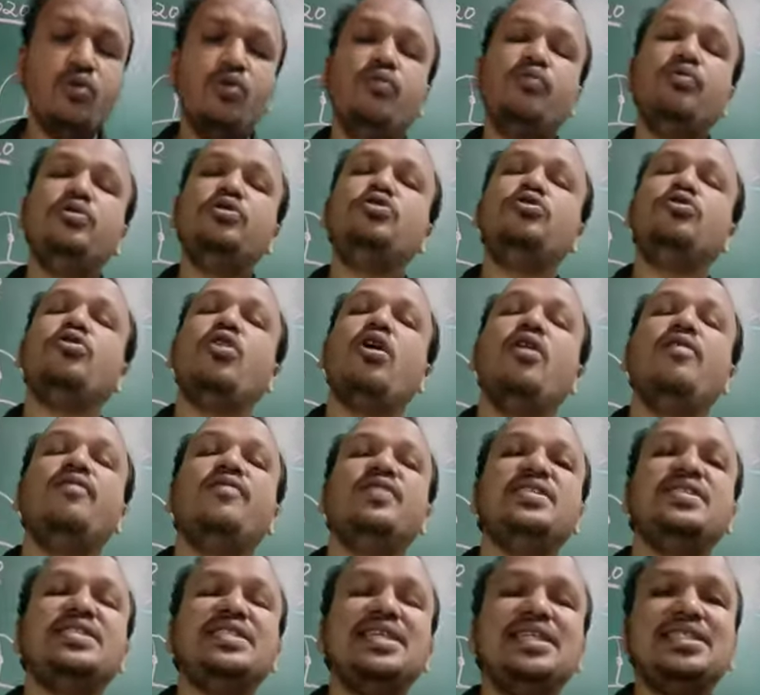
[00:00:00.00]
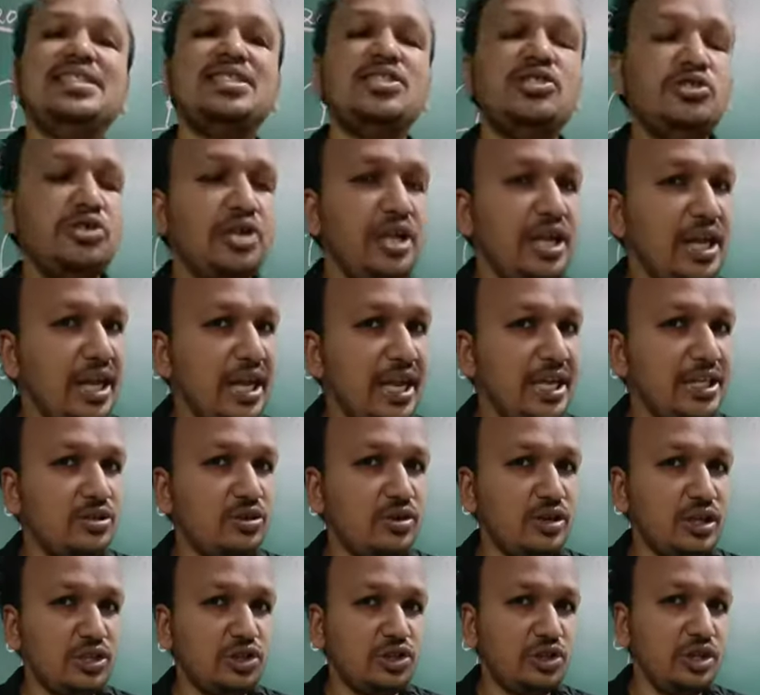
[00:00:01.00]
We should always sit straight
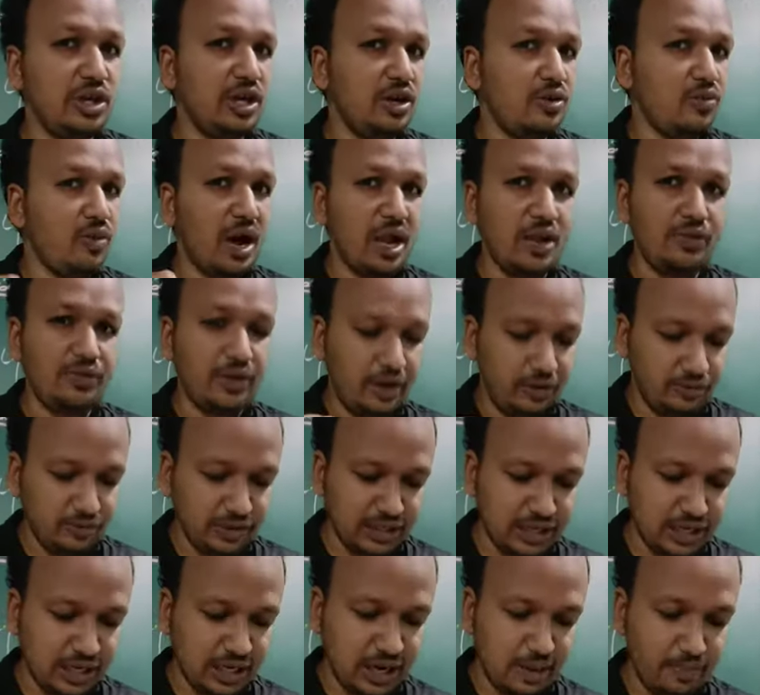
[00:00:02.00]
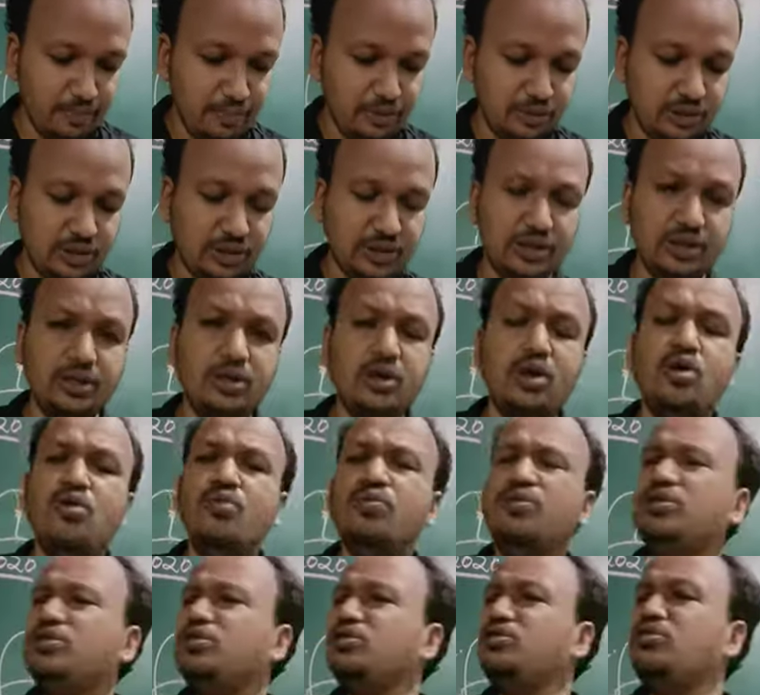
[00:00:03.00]
on a chair while we are using a computer.
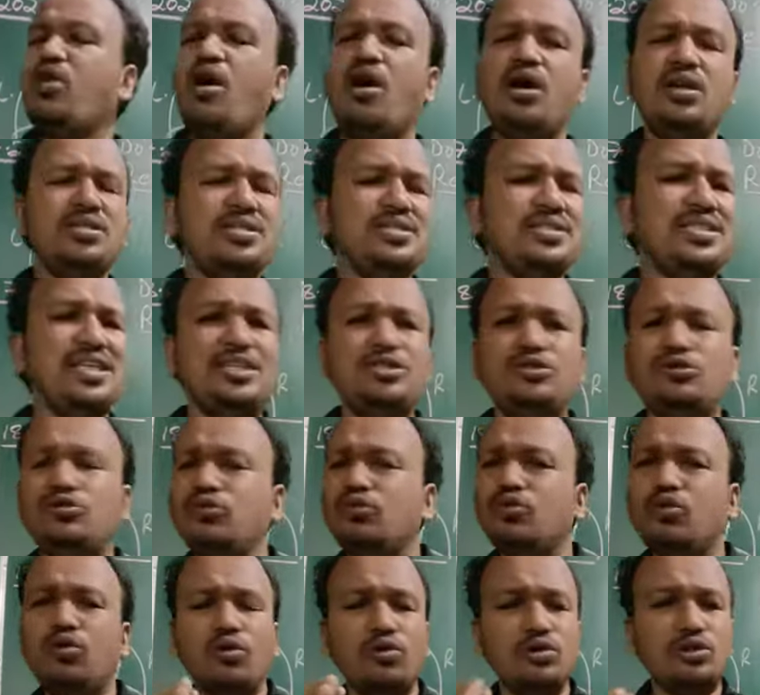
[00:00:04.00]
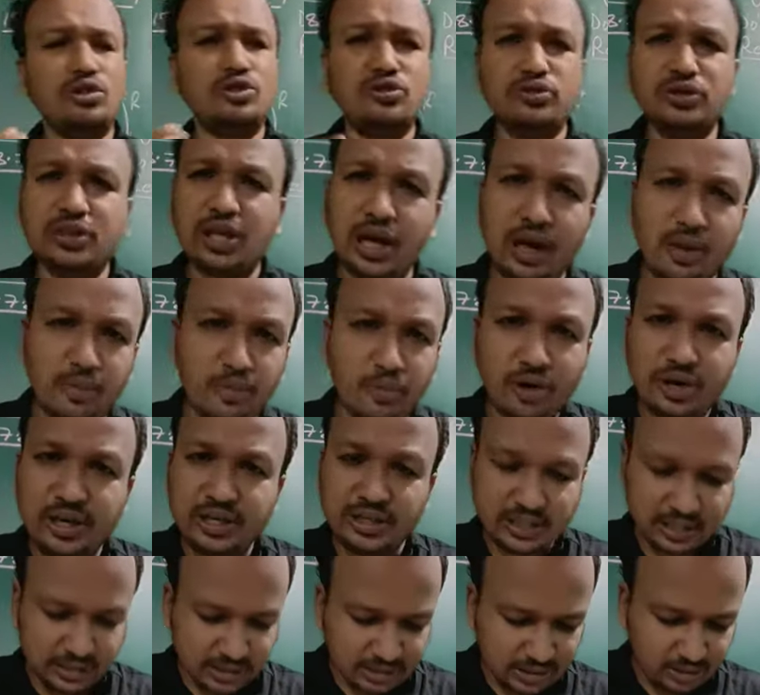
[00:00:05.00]
We should not sit too close to the
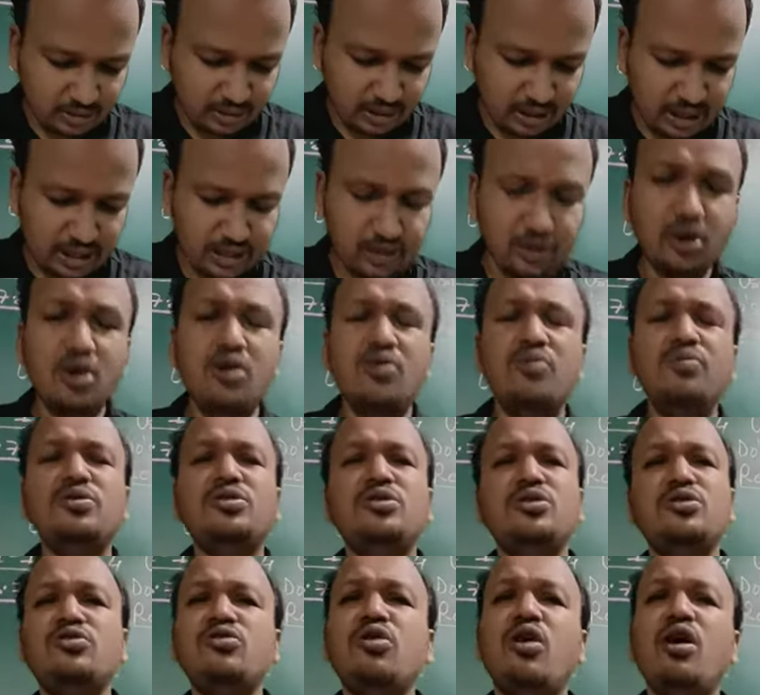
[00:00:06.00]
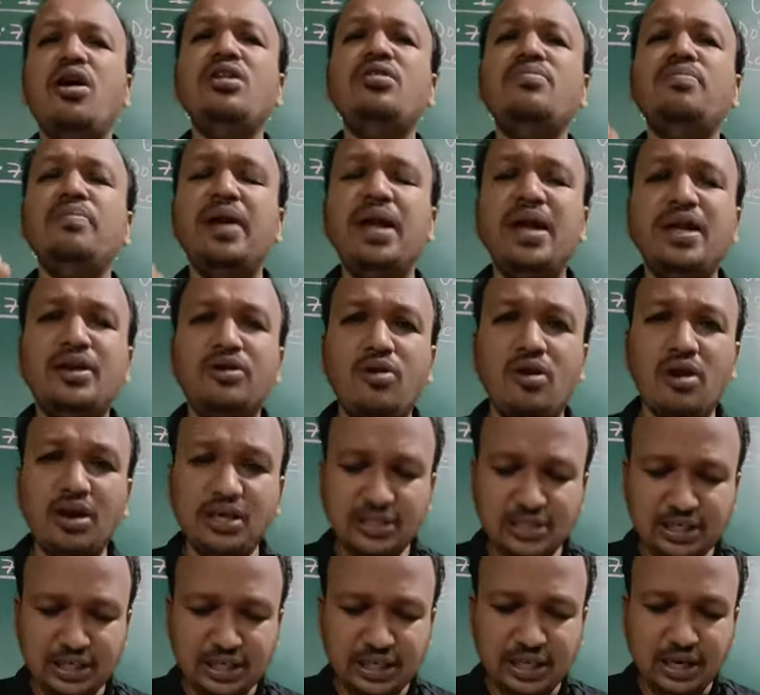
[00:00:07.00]
monitor screen. We should not make
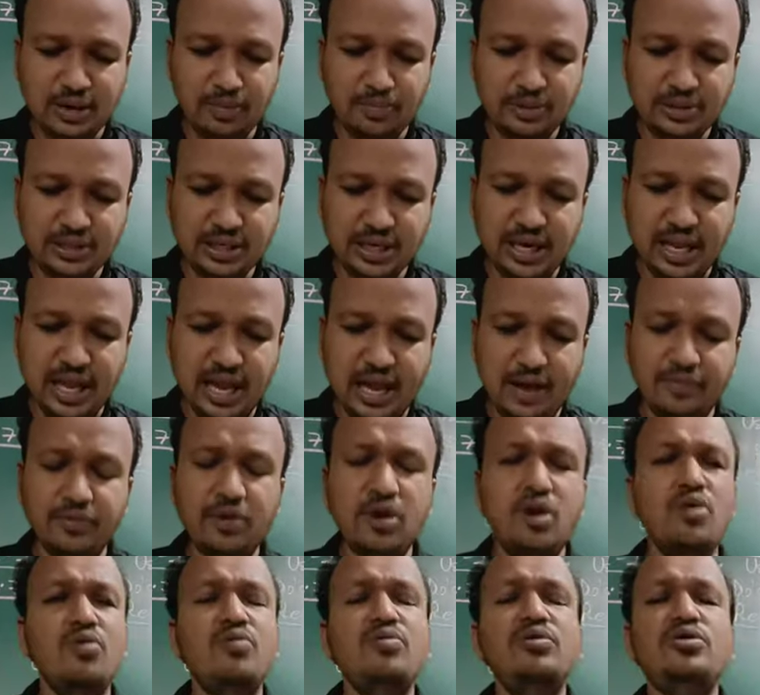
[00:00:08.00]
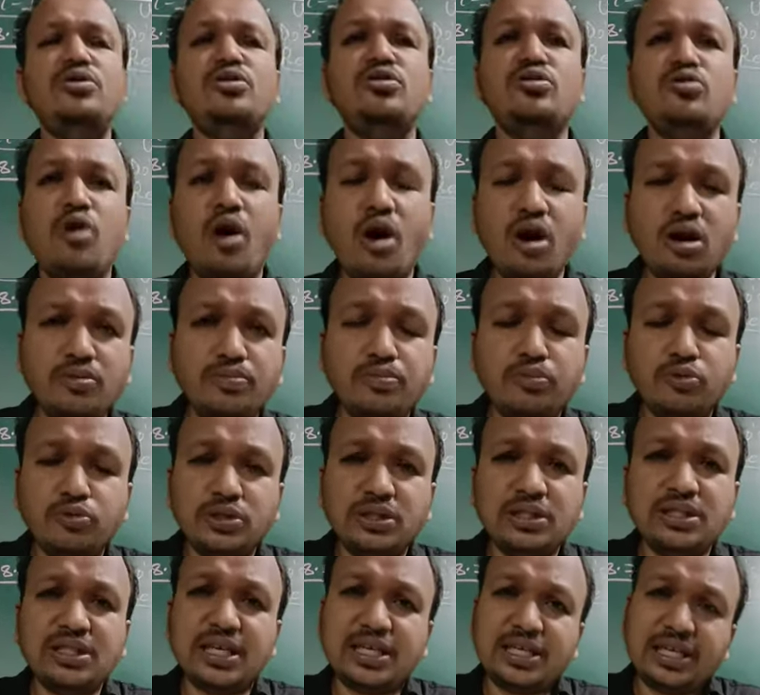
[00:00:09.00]
noise in a computer lab. We should not push
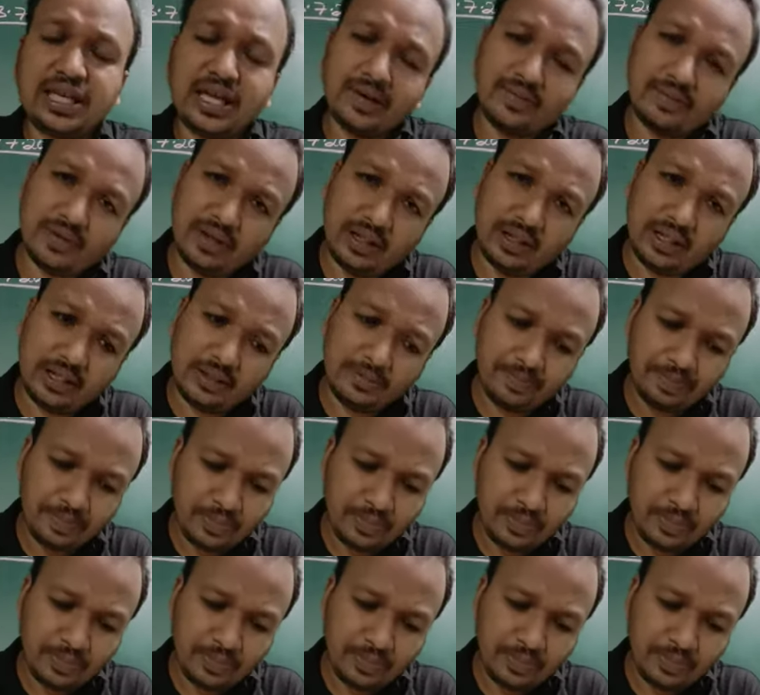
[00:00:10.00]
the table.